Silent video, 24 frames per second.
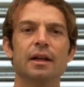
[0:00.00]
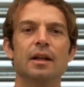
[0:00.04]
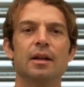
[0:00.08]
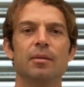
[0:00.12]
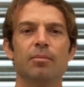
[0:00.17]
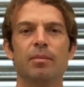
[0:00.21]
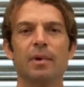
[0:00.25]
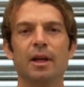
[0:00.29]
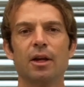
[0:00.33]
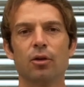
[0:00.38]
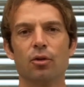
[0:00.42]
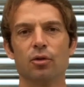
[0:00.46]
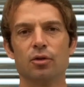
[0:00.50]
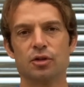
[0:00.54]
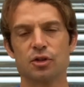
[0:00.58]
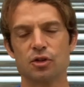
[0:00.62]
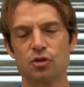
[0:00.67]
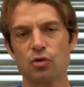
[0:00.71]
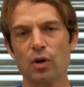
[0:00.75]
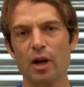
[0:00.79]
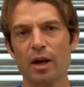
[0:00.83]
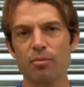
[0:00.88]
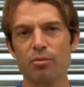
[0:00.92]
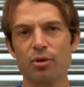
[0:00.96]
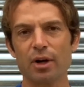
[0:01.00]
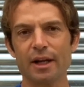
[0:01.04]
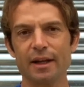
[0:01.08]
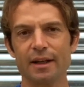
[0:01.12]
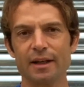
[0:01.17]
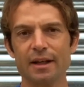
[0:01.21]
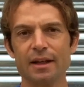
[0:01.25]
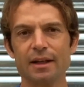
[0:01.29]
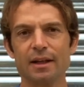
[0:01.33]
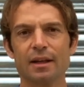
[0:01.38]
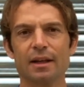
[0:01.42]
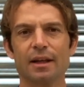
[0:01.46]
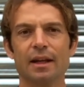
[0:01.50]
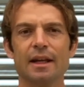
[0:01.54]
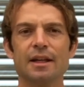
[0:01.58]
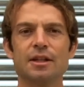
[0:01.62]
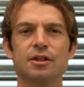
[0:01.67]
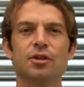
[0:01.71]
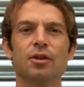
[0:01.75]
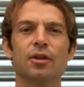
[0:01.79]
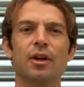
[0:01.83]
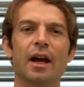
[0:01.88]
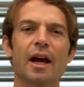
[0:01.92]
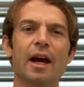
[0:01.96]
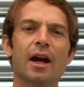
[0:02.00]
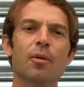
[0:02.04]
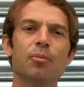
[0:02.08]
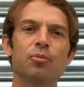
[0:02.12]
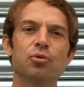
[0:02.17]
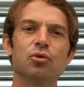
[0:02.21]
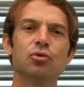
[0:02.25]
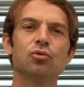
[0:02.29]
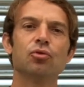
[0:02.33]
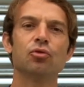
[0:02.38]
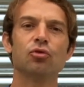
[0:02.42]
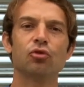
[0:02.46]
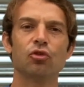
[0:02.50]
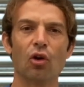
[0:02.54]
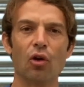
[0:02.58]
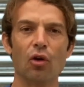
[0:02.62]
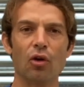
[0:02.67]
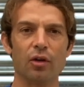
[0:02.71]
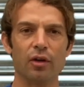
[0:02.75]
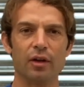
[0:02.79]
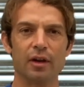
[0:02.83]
because trail braking is going to help you to turn.